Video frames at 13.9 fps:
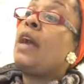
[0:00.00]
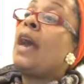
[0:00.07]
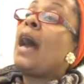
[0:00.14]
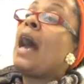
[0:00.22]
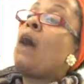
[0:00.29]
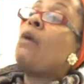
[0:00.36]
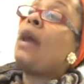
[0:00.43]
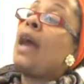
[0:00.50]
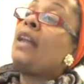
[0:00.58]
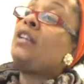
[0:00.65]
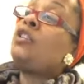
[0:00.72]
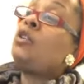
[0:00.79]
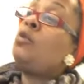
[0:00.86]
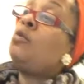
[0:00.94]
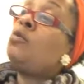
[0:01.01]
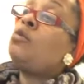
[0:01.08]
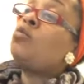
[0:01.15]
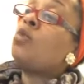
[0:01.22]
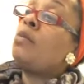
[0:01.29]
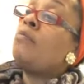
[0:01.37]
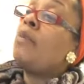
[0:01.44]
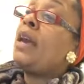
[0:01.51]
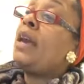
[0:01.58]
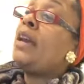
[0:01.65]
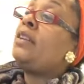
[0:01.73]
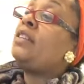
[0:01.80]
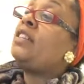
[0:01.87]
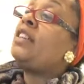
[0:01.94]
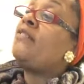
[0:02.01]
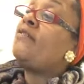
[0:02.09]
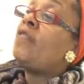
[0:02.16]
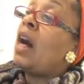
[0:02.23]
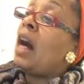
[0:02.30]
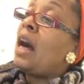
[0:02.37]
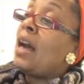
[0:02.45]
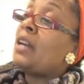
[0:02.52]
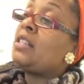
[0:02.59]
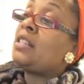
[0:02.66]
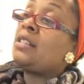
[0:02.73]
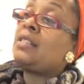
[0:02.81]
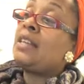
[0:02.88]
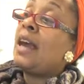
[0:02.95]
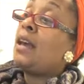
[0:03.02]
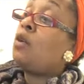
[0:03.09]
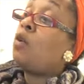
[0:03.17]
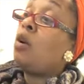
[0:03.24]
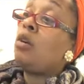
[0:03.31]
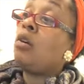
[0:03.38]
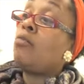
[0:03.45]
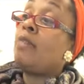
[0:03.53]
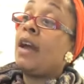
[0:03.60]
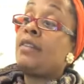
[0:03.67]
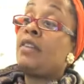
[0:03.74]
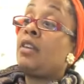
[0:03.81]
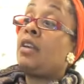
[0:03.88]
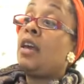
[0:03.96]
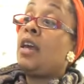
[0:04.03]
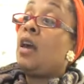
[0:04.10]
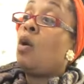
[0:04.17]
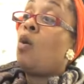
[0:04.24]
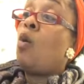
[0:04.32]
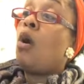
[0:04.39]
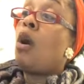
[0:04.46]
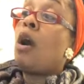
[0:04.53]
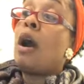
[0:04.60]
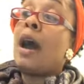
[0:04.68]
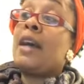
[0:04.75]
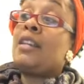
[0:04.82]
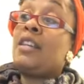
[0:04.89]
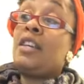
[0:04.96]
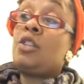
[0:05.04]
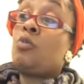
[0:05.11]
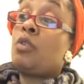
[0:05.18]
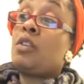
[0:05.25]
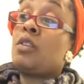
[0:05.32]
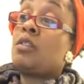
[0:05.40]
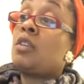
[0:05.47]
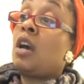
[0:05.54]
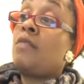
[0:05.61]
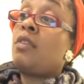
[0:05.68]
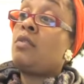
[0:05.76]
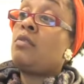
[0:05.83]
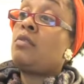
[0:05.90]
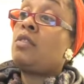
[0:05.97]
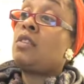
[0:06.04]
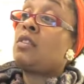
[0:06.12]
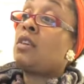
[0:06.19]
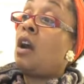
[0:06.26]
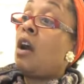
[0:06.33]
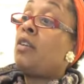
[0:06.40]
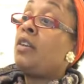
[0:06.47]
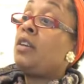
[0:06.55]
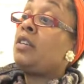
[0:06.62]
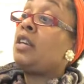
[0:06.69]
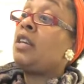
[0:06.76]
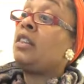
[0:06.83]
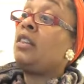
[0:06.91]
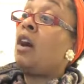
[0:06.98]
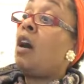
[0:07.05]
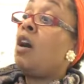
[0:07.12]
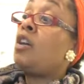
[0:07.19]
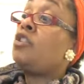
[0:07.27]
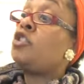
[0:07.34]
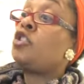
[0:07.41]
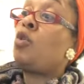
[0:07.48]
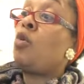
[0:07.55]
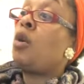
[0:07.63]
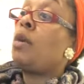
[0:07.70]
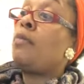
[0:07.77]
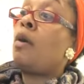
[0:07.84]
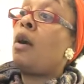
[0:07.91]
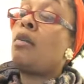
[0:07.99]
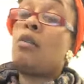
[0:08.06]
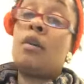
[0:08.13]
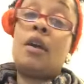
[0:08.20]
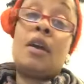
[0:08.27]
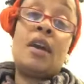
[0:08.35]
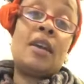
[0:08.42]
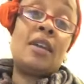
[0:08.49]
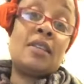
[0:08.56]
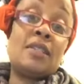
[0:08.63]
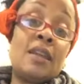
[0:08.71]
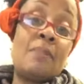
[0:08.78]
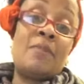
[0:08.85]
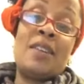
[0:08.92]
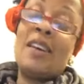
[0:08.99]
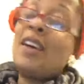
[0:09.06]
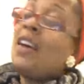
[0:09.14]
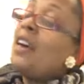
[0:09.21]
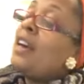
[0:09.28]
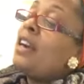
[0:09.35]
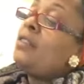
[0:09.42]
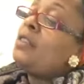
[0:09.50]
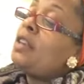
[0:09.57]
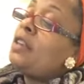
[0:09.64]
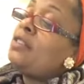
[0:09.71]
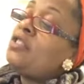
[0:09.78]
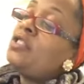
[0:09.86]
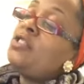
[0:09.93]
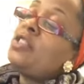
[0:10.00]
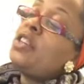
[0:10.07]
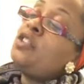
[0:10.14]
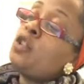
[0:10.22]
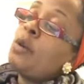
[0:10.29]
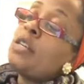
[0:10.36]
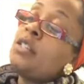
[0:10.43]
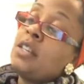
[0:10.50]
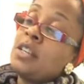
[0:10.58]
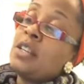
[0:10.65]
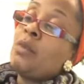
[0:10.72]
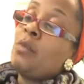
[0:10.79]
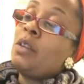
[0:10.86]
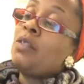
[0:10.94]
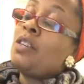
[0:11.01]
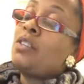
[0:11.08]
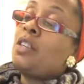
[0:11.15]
Our attitudes were made, defined, set, or corrected, or our ideas were discovered, discarded, enlarged, torn apart, and accepted. It's just interesting as I read this.